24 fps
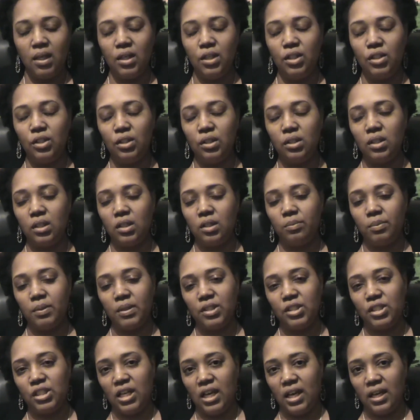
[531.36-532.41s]
you're going to be
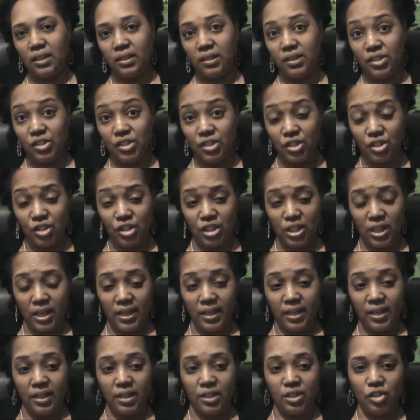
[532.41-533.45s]
challenged to
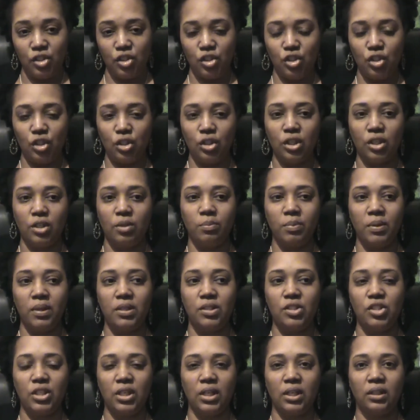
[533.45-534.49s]
change. You're going to be
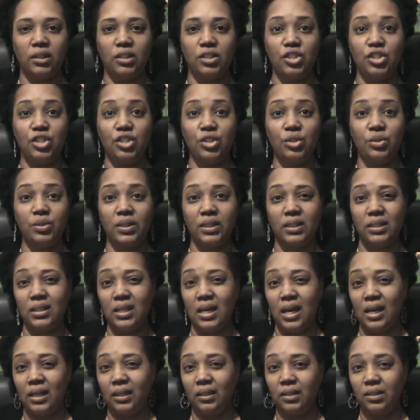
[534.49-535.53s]
challenged to
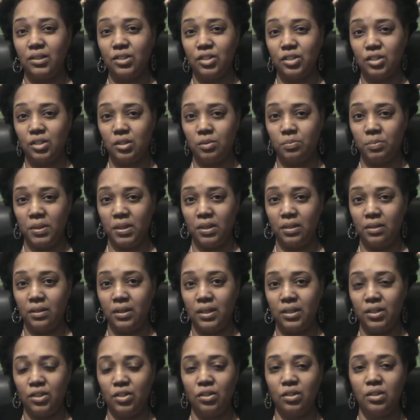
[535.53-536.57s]
acknowledge
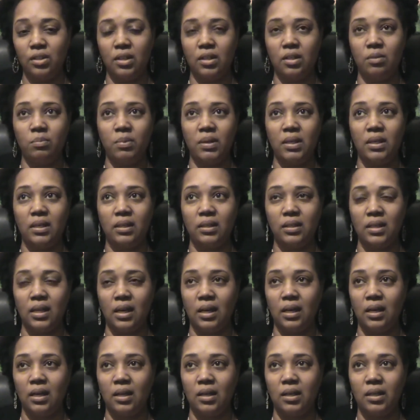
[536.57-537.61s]
spirit. You're going to be
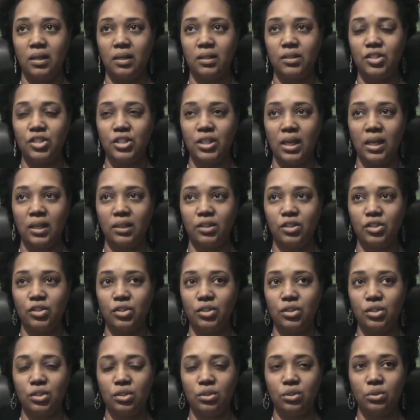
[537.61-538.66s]

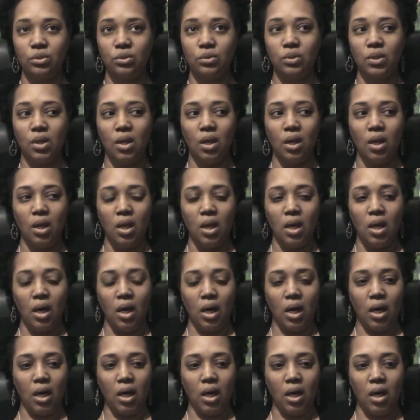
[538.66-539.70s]
challenged to
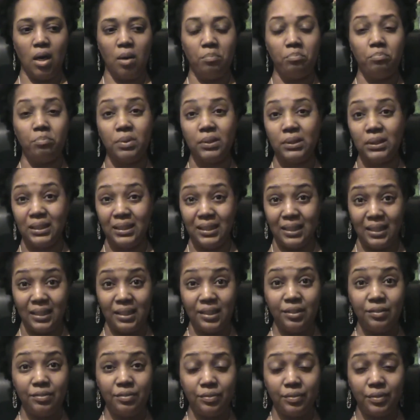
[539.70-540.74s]

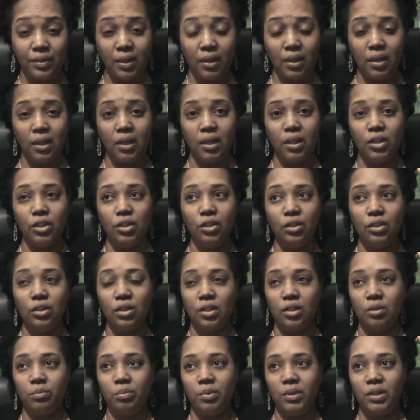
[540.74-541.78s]
believe. You're
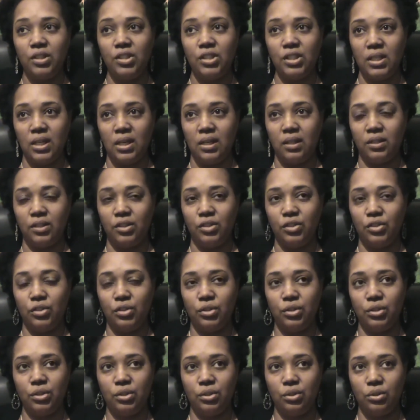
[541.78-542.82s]
going to be
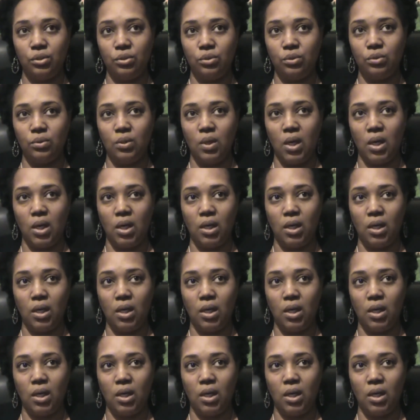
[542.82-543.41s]
challenged to